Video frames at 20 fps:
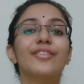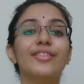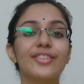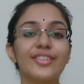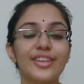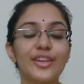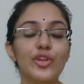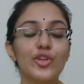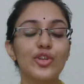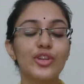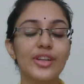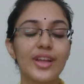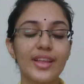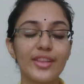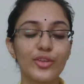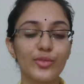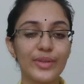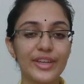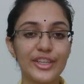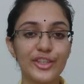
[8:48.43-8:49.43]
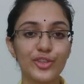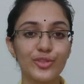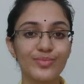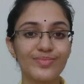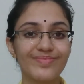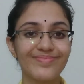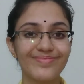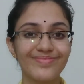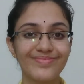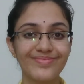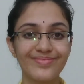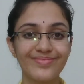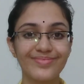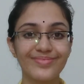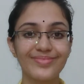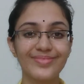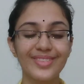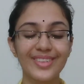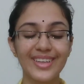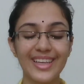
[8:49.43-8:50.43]
See you in another video.
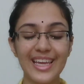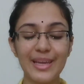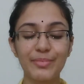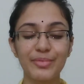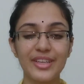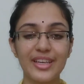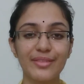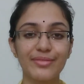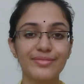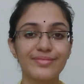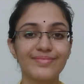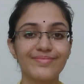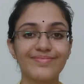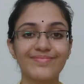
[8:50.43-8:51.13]
Keep safe.